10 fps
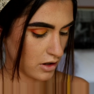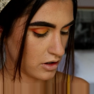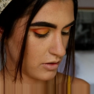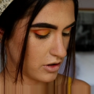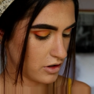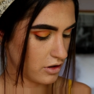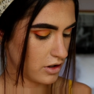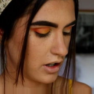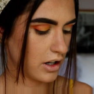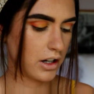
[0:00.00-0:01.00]
So I'm just
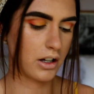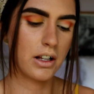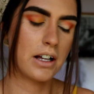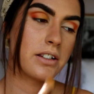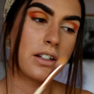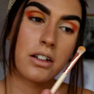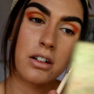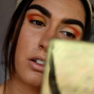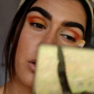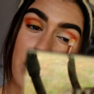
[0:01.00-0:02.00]
using a
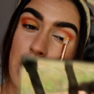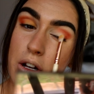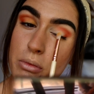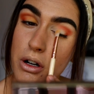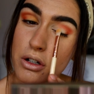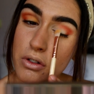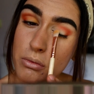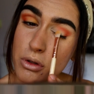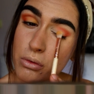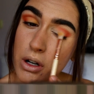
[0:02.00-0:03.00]
classic shader brush
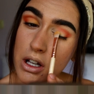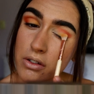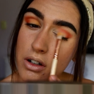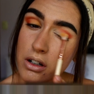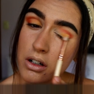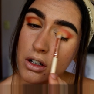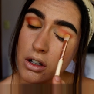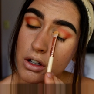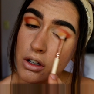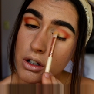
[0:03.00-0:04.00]
from Zoeva
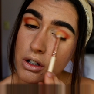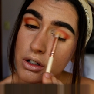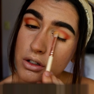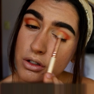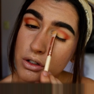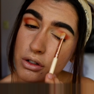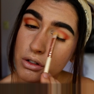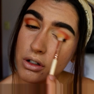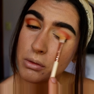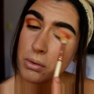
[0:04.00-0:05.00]

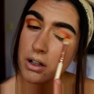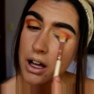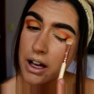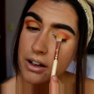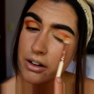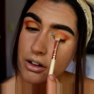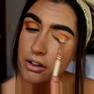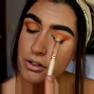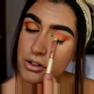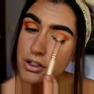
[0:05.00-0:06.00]
to apply it
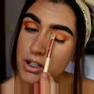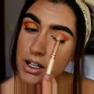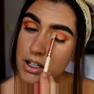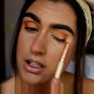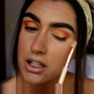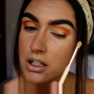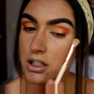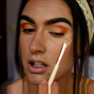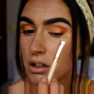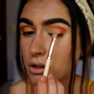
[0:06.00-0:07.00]
on, just like I said,
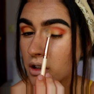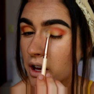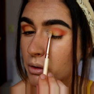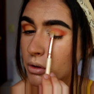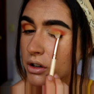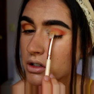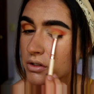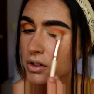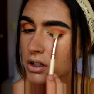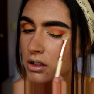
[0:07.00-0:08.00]
just a little light wash
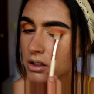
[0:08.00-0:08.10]
of it.